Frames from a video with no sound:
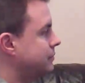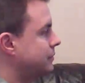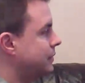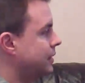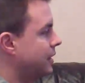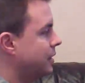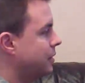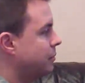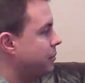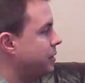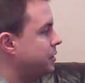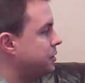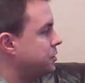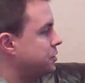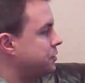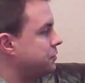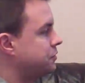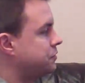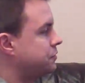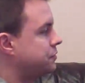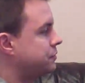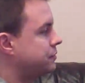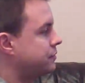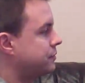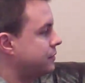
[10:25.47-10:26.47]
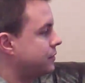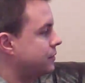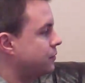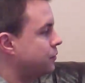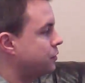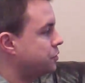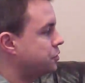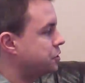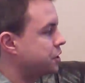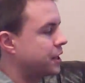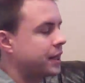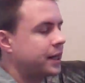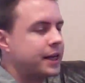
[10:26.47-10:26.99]
Picture of Roger
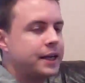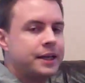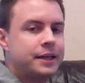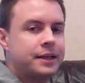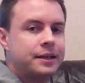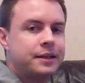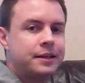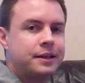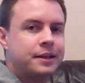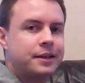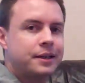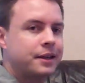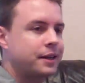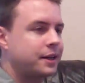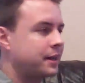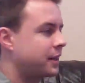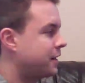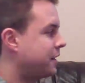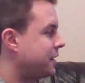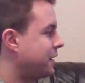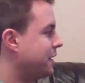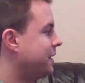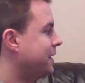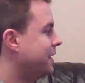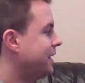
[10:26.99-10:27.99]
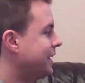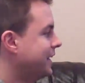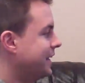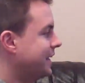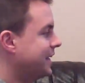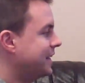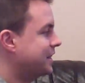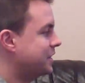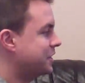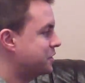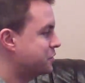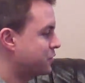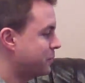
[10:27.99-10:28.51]
Keane in the
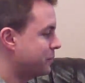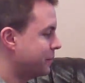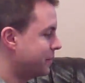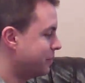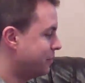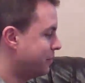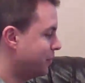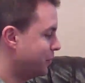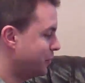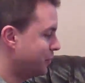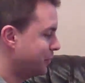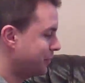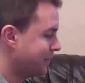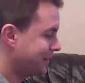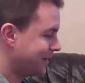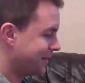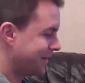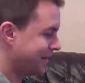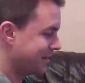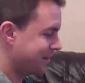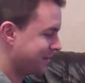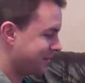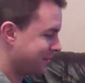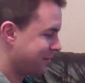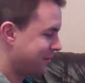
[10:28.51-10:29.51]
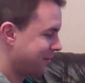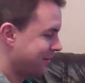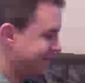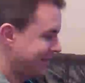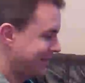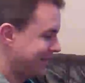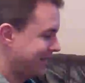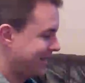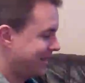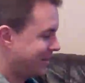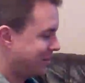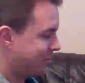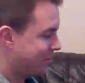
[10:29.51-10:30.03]
swimming pool.
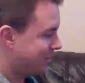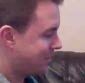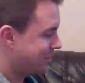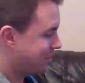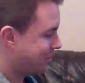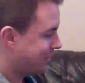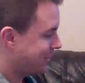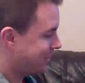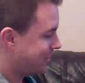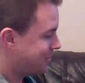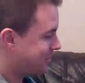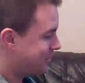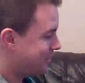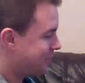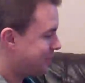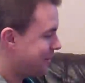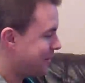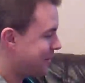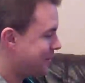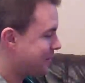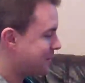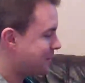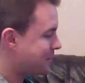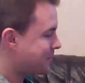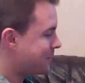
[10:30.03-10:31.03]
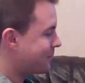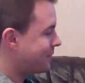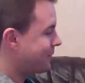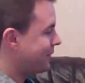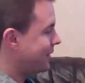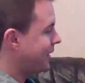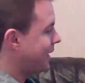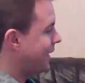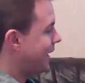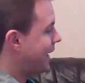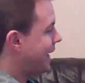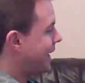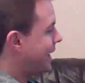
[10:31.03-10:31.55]
Quite sure what that's all about.
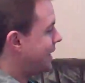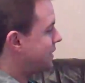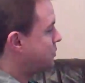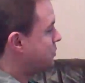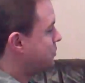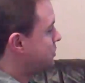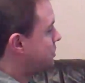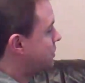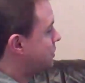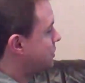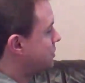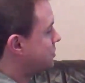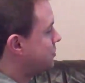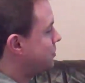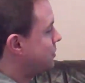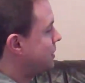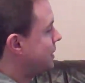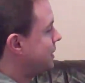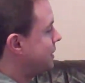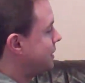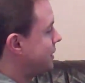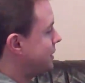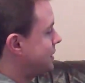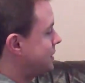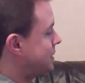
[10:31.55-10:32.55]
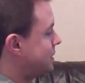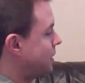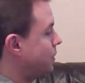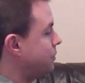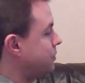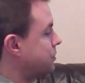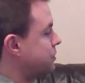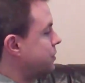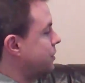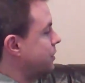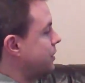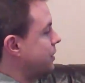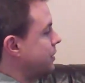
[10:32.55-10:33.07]
And it's also got some really nice... Oh, it's got
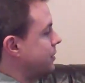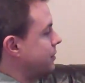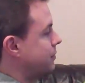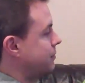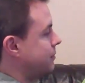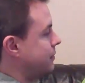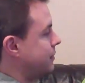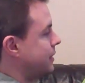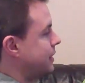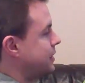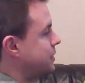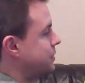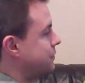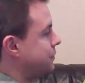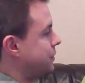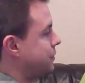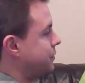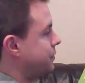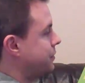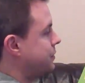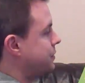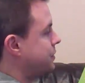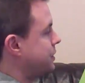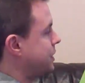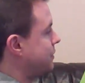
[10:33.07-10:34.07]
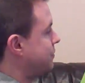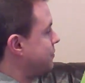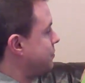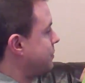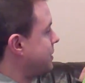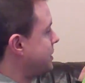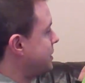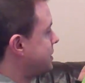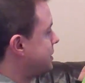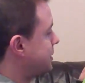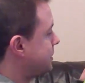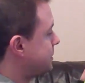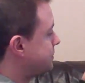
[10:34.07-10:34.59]
an interview with Jeff
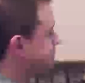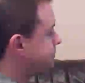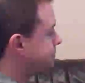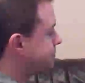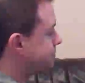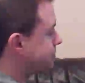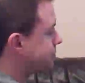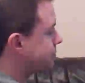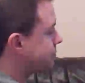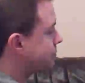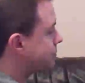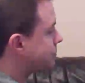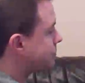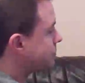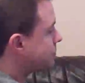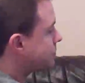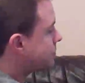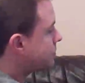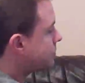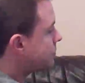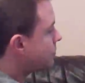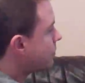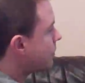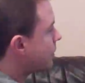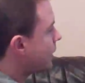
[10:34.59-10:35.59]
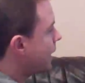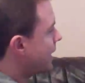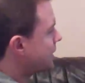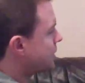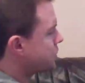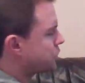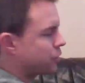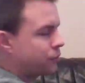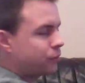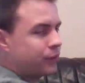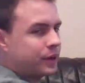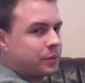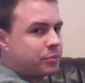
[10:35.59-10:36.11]
Minton. And it's got
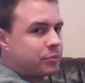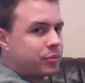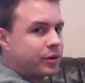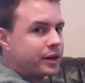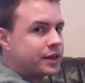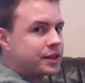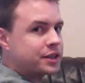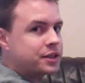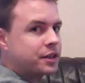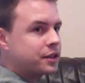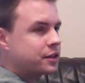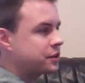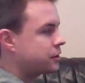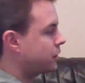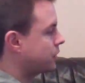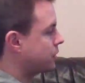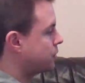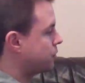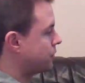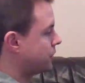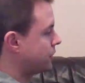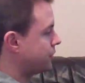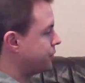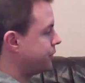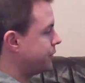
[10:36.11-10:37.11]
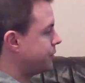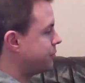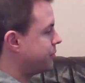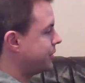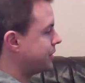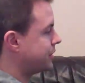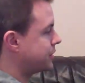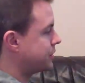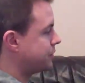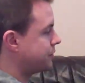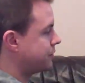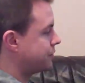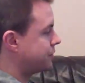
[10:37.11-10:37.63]
reprints, nice high quality reprints of
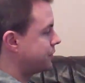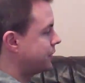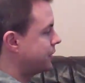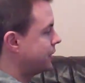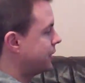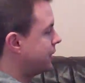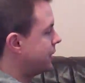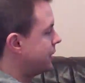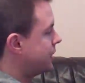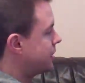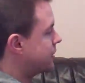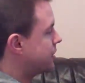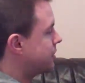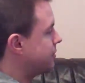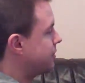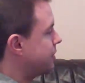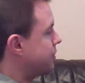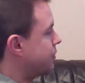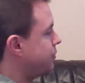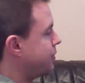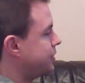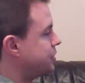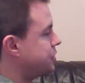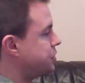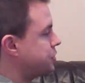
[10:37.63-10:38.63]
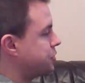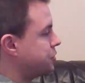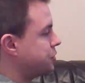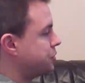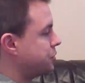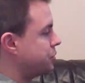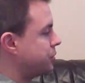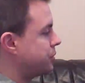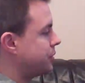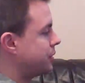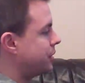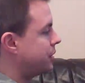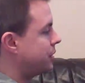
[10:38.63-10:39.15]
some of the
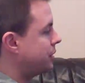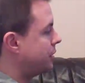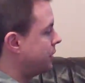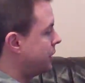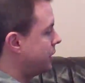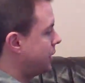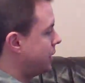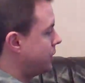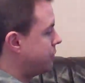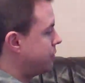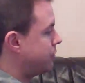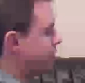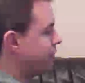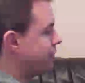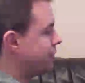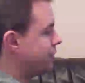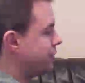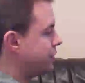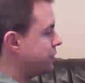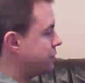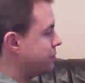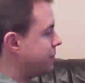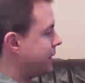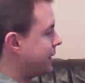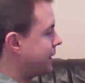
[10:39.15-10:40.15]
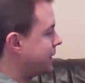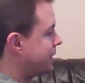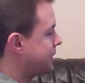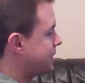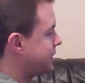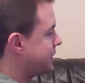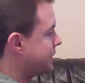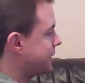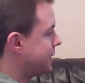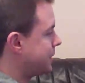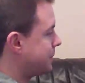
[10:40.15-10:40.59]
original reviews back in Zap.